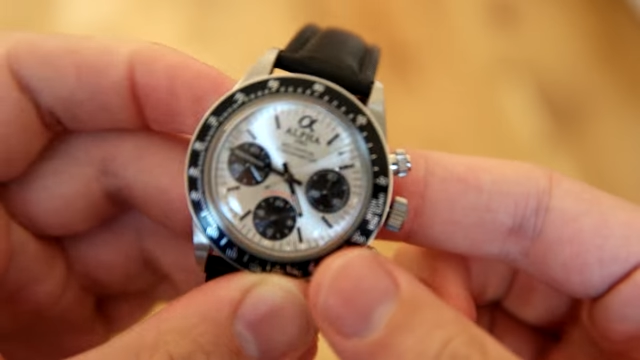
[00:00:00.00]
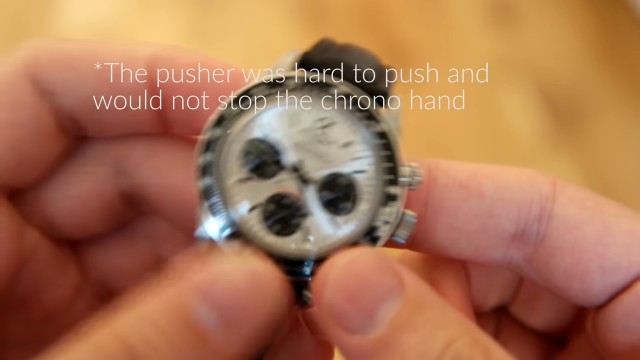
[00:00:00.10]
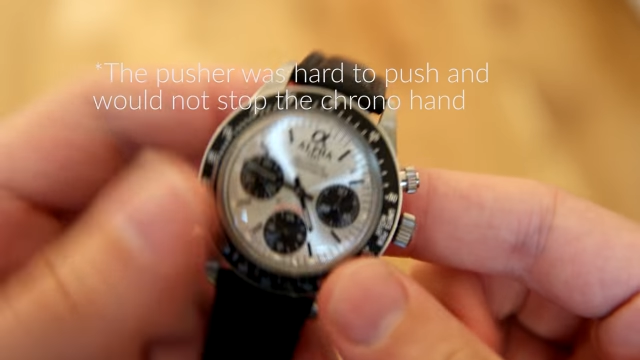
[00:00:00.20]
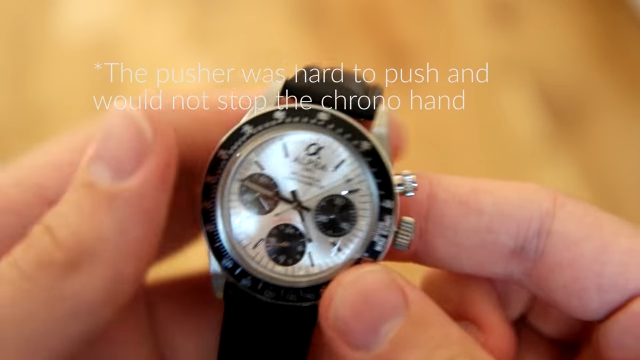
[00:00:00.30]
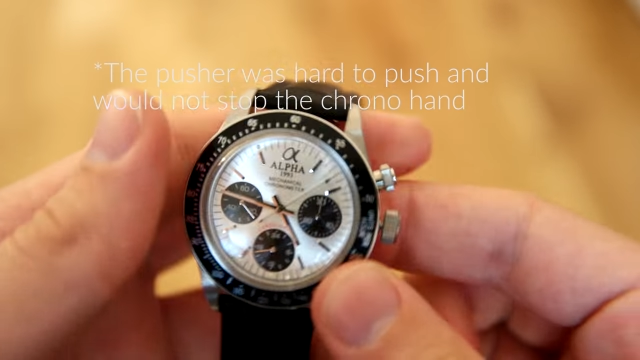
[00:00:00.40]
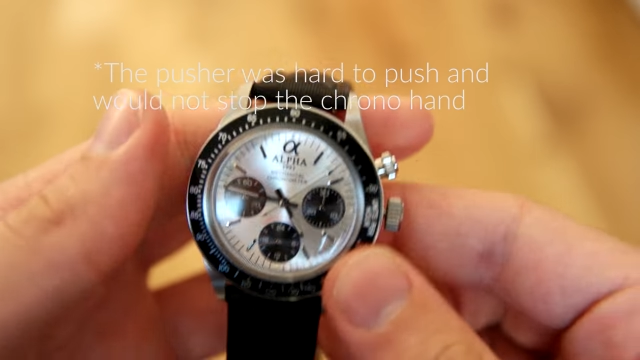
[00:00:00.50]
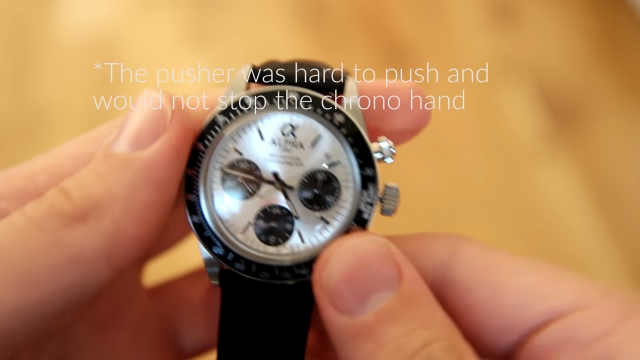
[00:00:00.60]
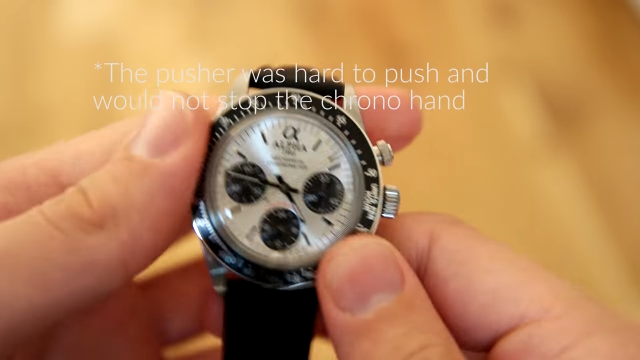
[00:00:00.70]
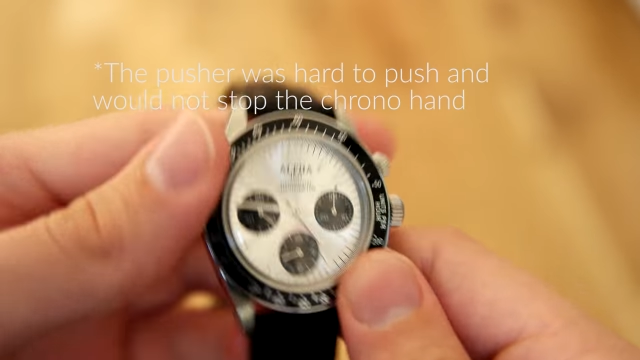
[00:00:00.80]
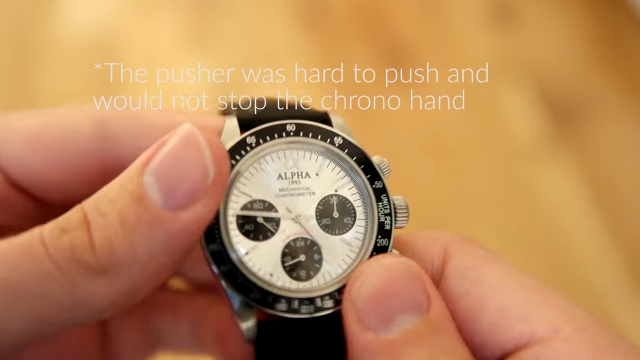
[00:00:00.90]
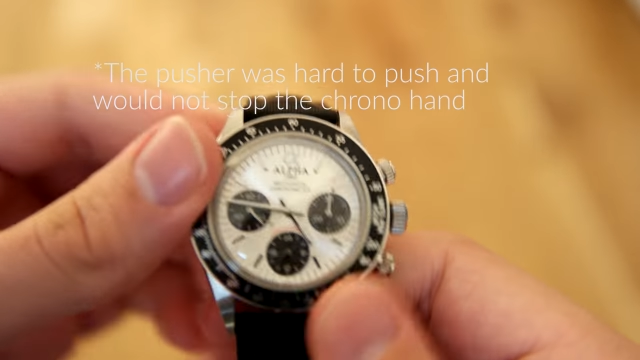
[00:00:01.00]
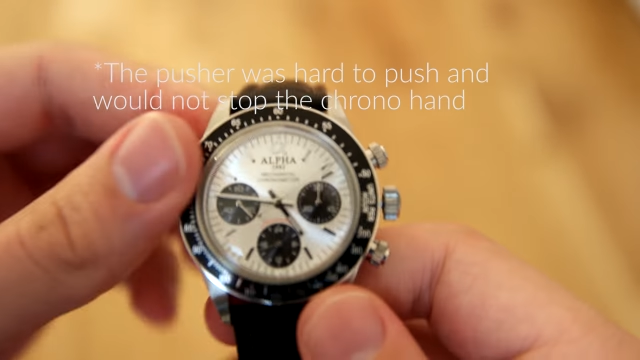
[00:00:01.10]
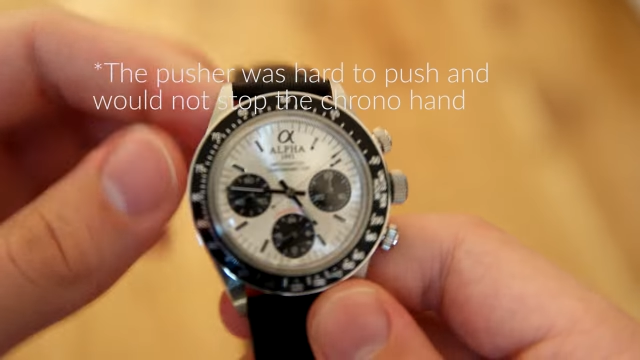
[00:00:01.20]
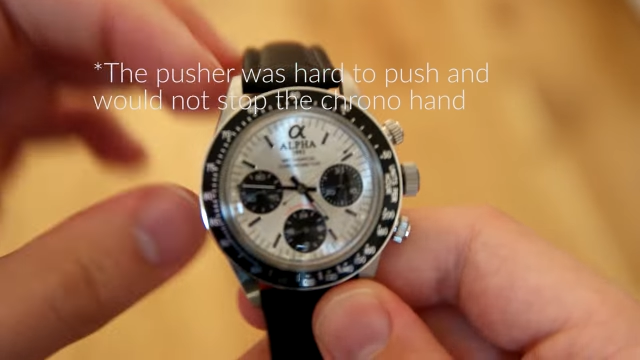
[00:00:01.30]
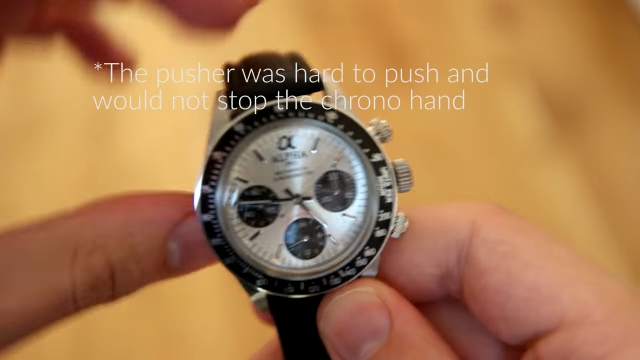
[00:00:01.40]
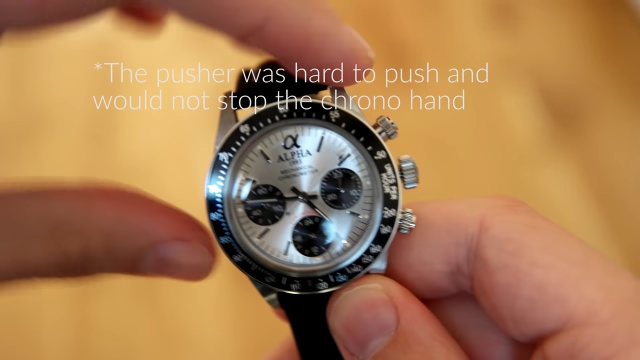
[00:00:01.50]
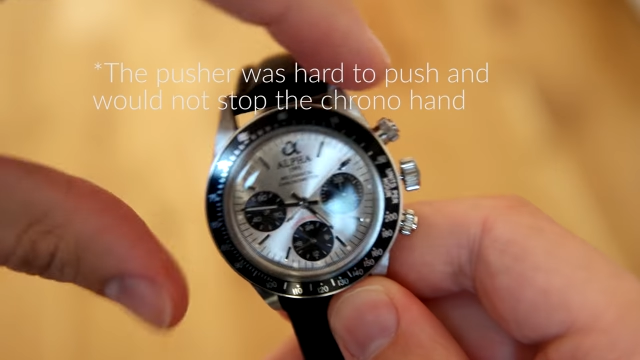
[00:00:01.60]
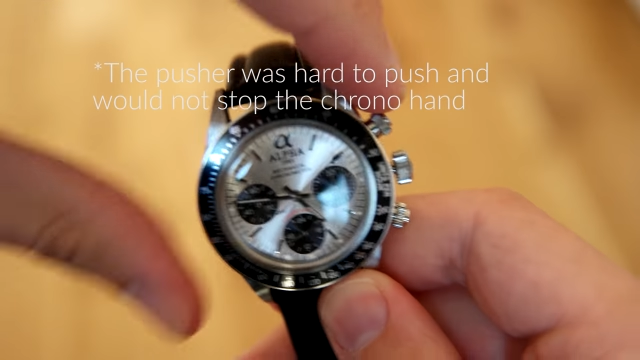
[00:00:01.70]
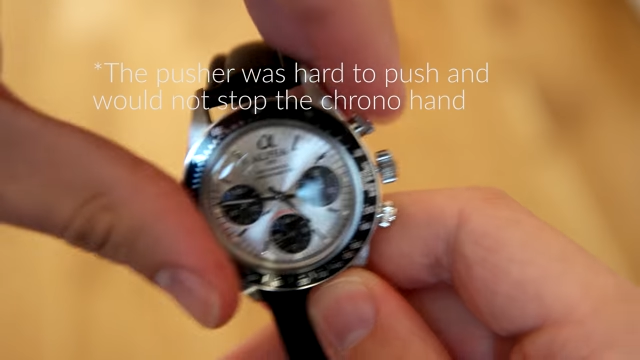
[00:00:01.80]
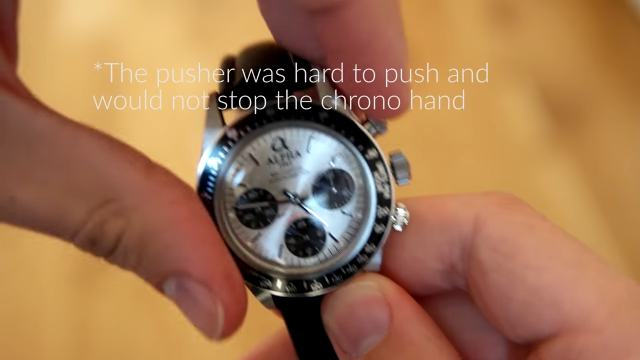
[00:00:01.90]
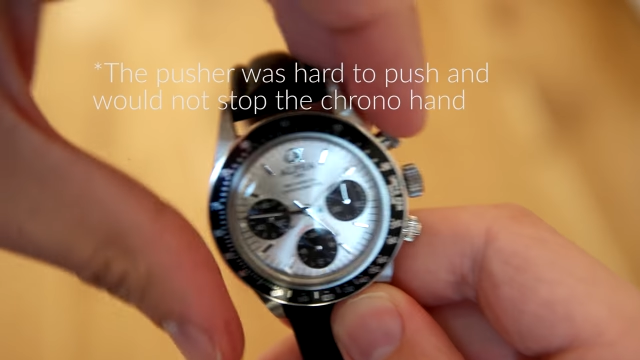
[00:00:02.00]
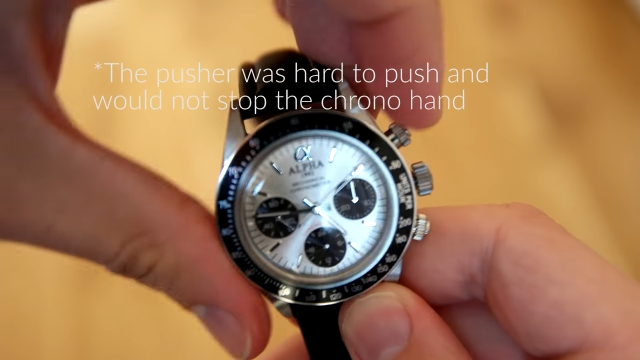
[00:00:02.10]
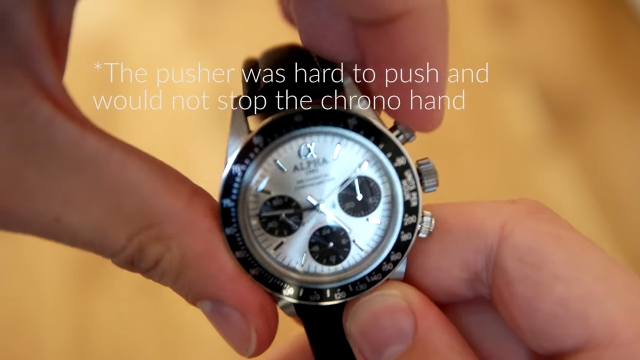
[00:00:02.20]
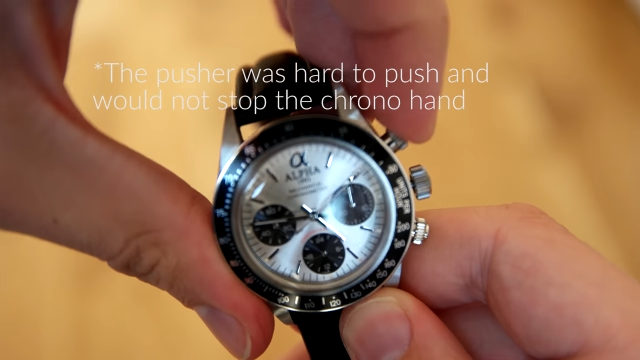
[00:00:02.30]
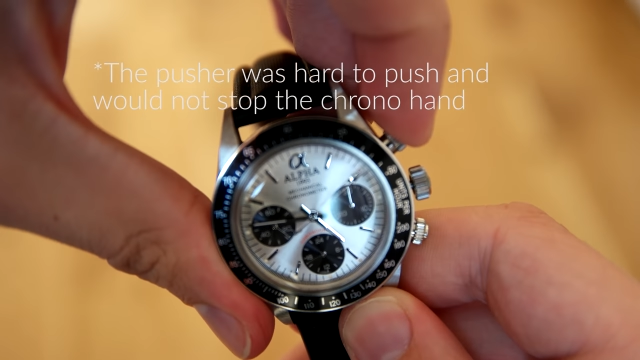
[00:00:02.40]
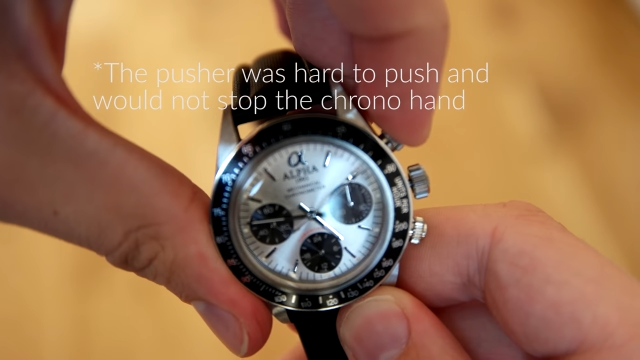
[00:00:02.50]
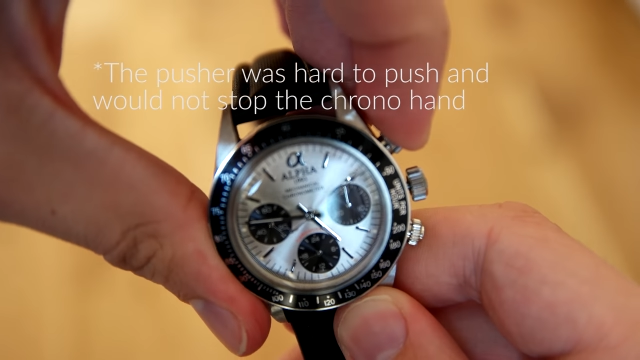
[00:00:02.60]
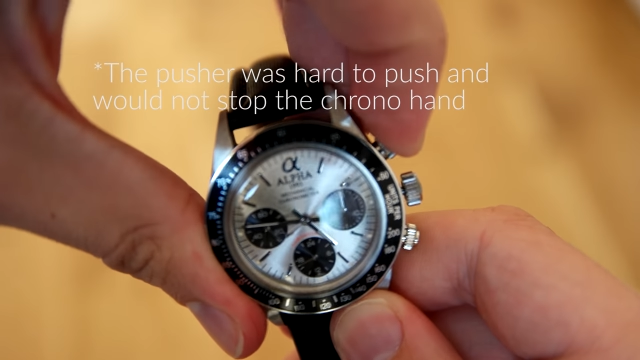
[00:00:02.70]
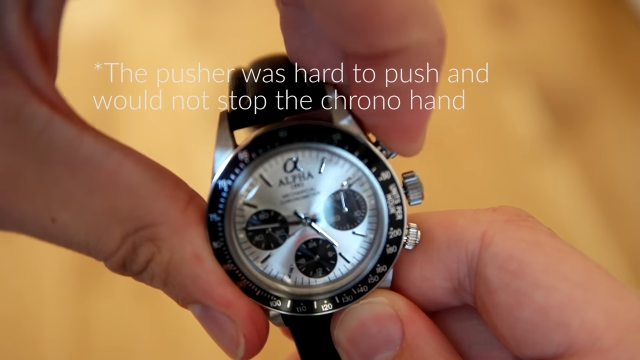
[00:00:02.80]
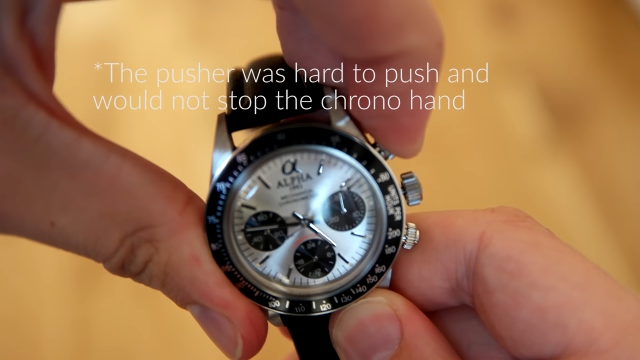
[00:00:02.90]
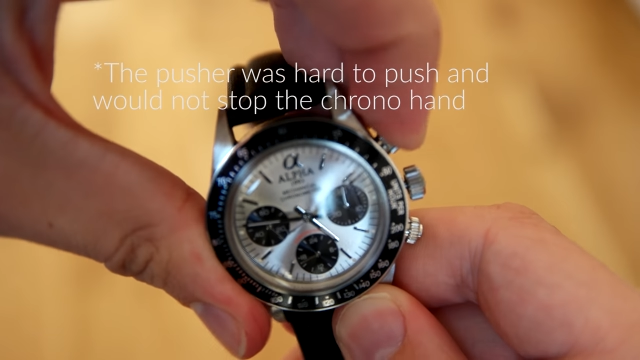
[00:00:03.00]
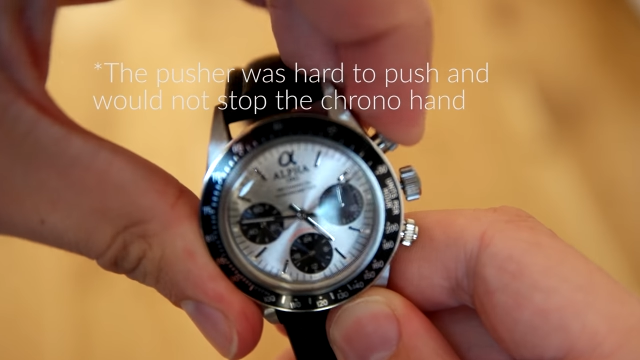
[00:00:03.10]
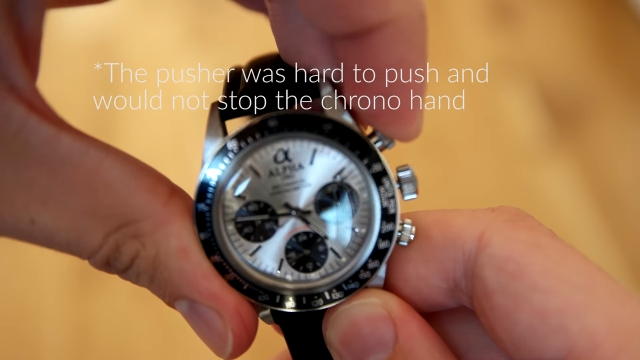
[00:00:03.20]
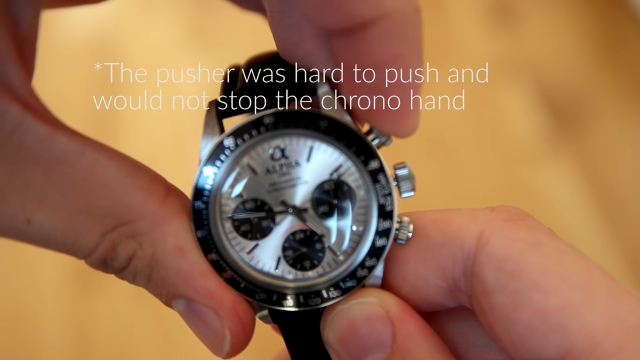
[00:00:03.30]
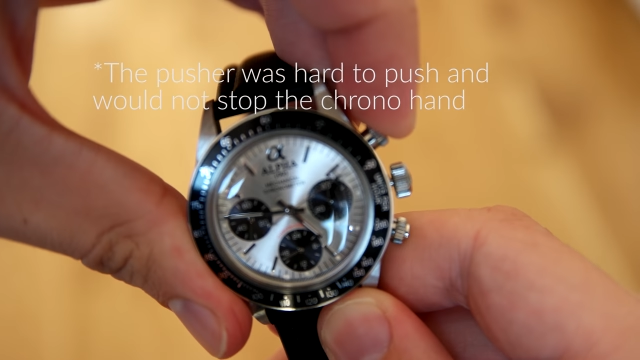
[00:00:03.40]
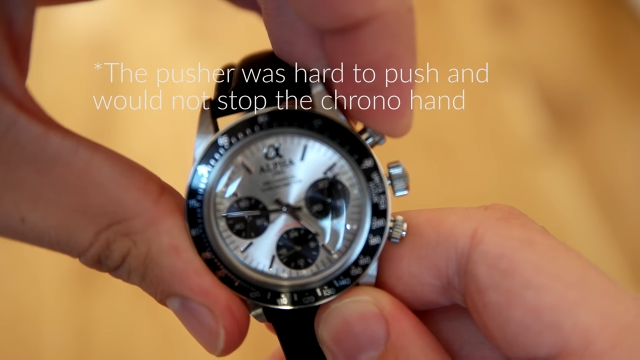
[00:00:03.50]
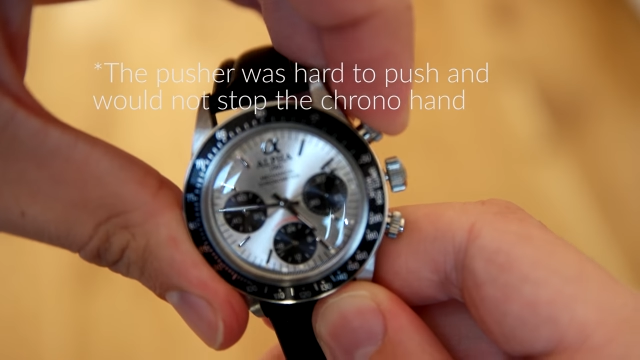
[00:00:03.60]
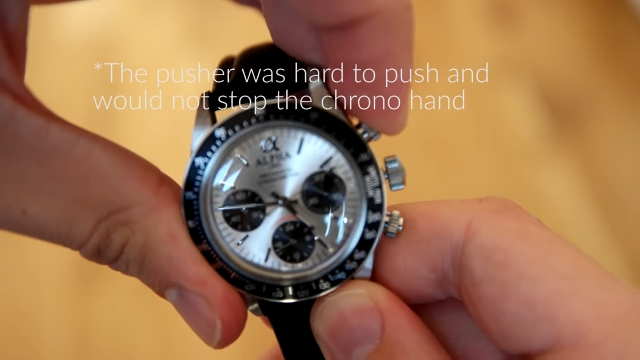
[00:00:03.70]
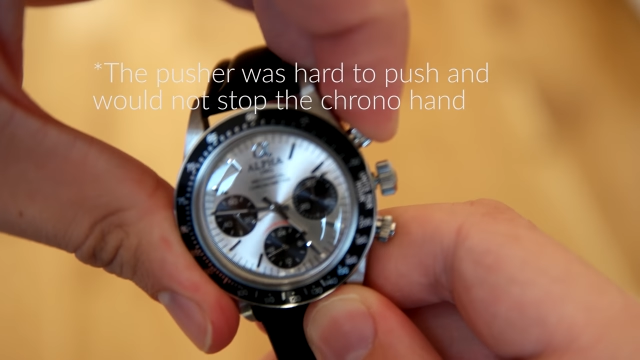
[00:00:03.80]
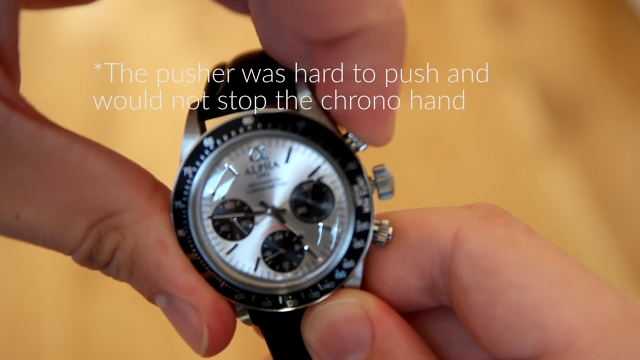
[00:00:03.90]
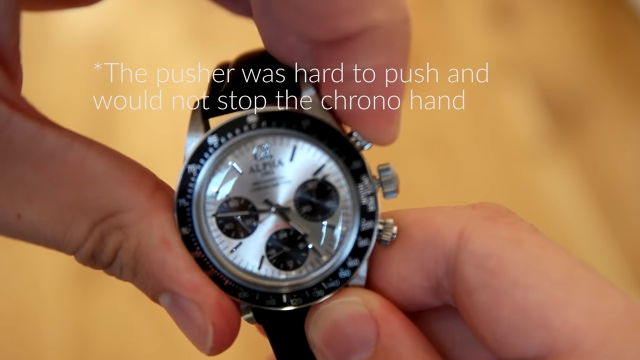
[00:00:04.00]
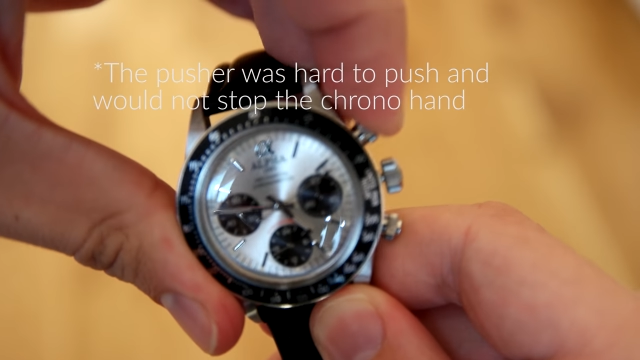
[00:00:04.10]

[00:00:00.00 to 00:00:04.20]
And as I said, if uh, the quality control is done right,